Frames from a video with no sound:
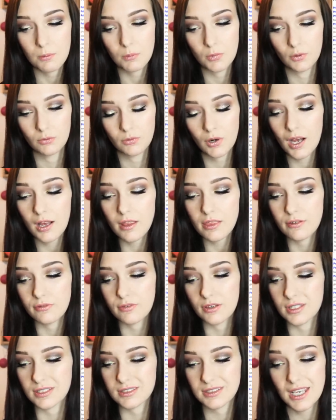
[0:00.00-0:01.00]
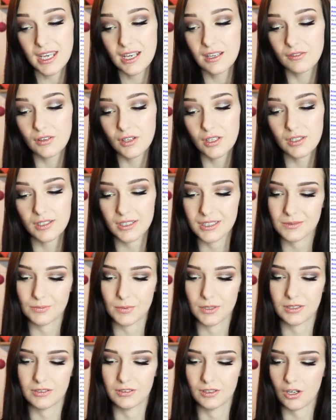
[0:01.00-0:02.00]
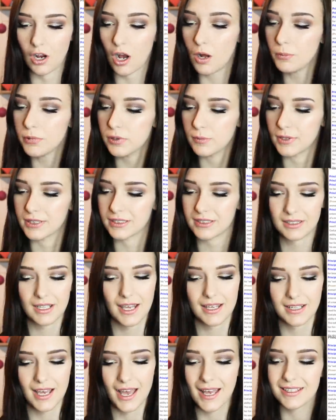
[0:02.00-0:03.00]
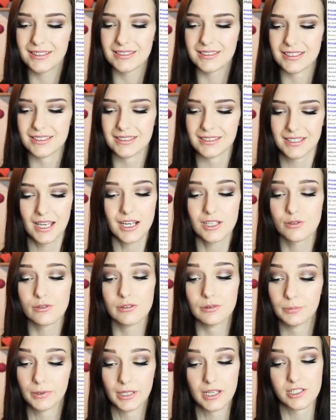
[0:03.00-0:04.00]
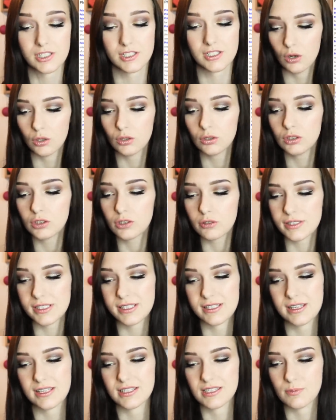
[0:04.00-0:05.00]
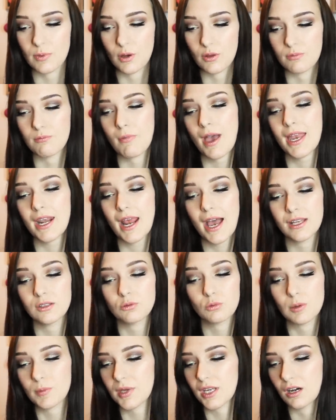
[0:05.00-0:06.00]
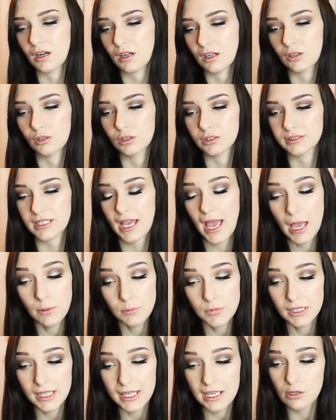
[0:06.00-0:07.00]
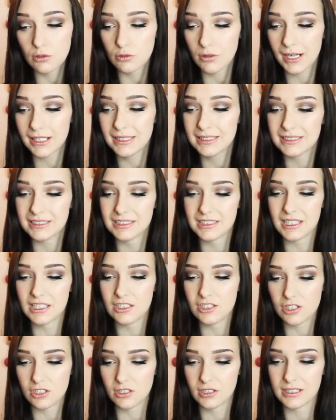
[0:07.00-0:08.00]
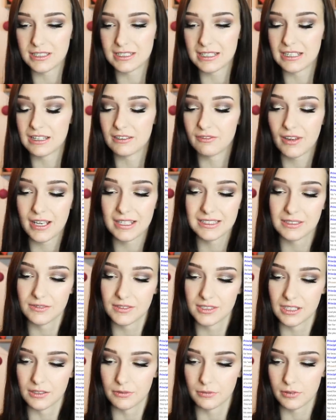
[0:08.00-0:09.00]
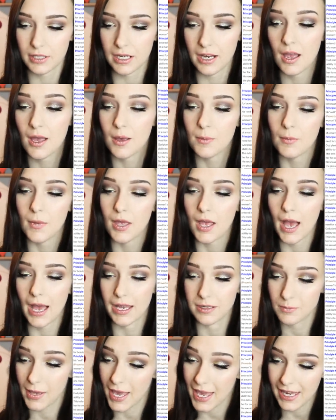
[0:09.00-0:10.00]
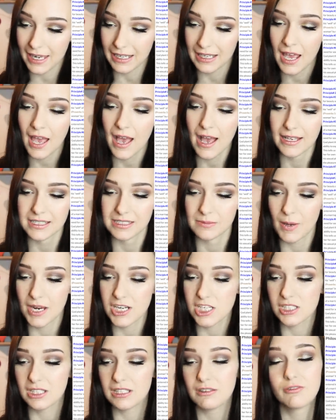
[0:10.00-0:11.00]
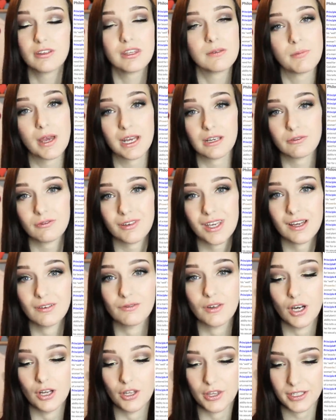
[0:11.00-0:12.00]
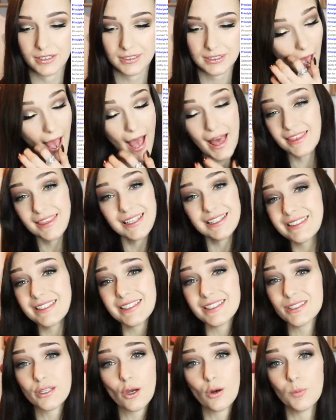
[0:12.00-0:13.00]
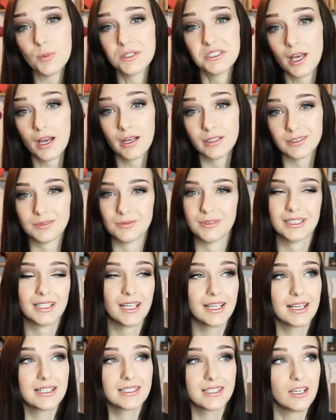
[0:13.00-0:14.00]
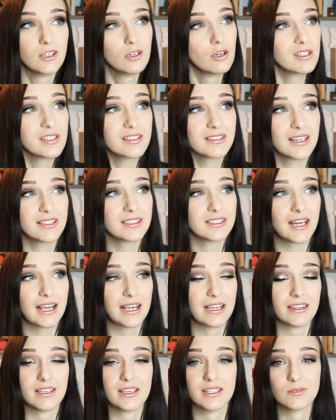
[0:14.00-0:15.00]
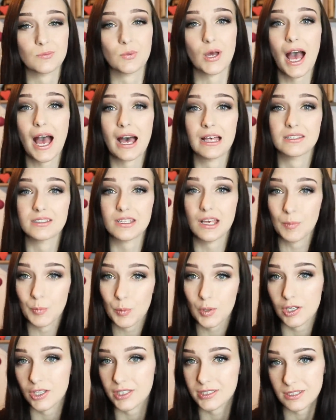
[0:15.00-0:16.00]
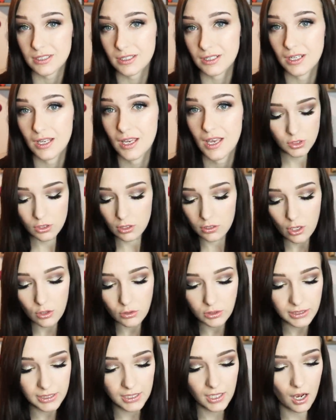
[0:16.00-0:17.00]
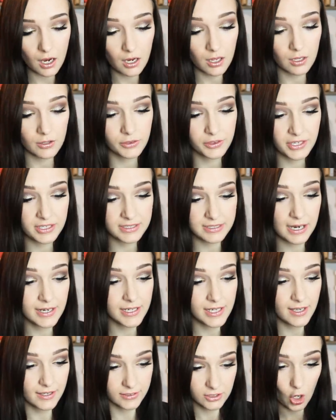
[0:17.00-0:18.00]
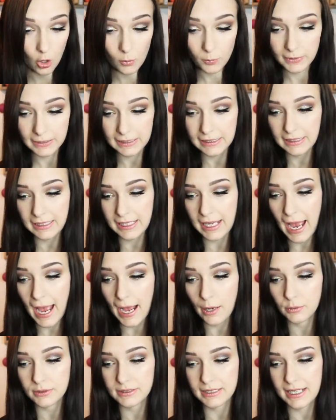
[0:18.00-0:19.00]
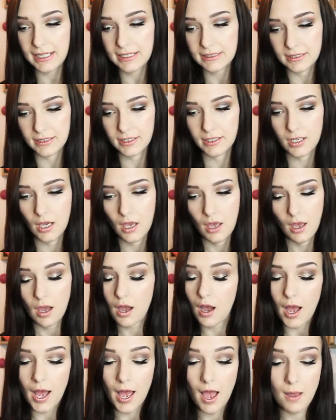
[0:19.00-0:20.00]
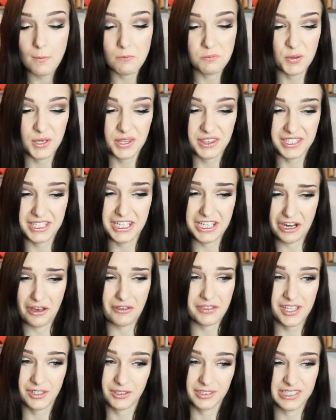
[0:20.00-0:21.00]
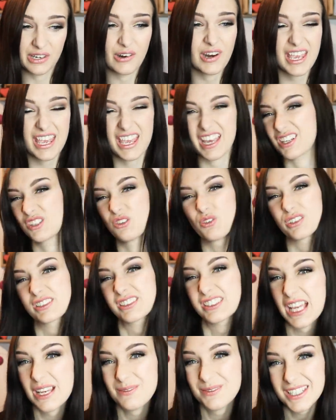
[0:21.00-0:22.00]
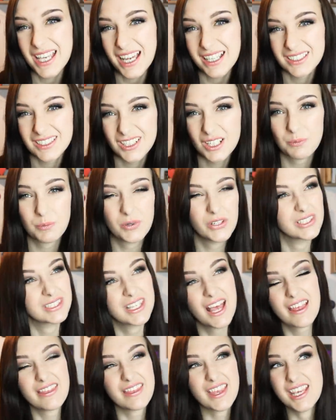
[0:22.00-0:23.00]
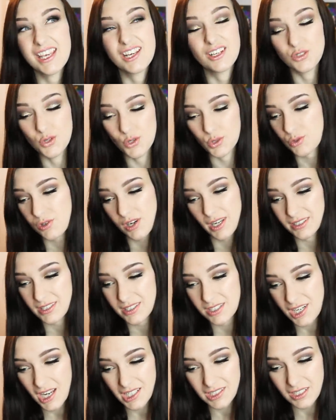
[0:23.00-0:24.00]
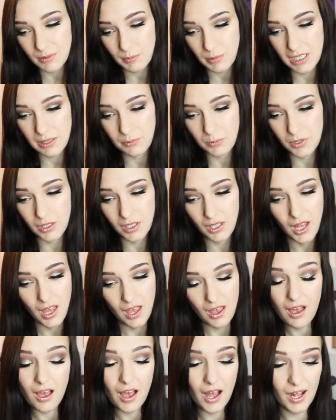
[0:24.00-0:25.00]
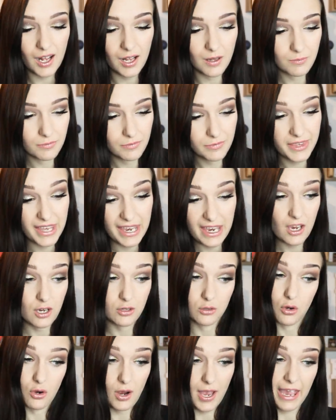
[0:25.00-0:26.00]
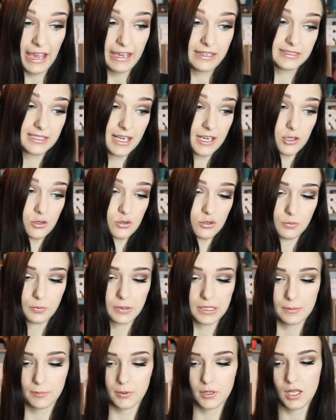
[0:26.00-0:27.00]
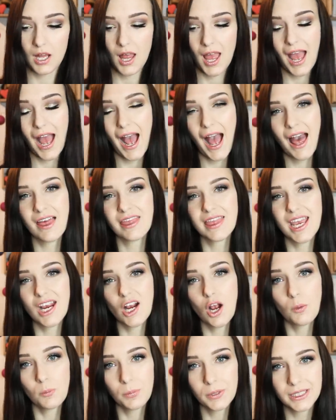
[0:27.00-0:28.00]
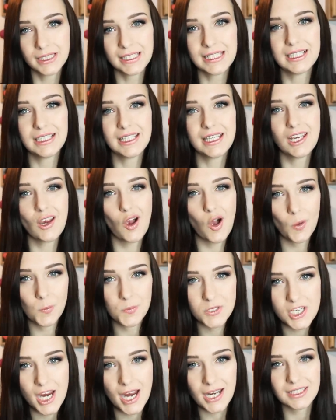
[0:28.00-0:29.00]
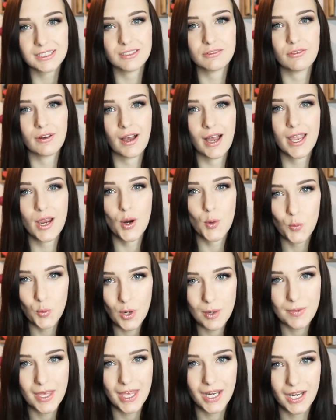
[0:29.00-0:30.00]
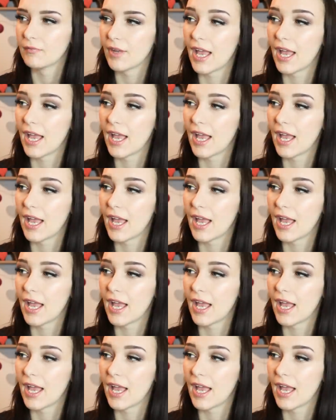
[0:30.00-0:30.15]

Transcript: but rather for the sake of her husband, to complement and enhance his sexual pleasure. All Christians, both men and women, are called to emulate Christ's endurance in the face of suffering and pain, especially for the benefit of others. And is so bizarre to me, like I say, not just as an atheist, but as a person. Not only are these ideas completely outdated, but, you know, they also ignore same-sex couples, they ignore transgender people, They ignore asexual people, and they completely objectify women.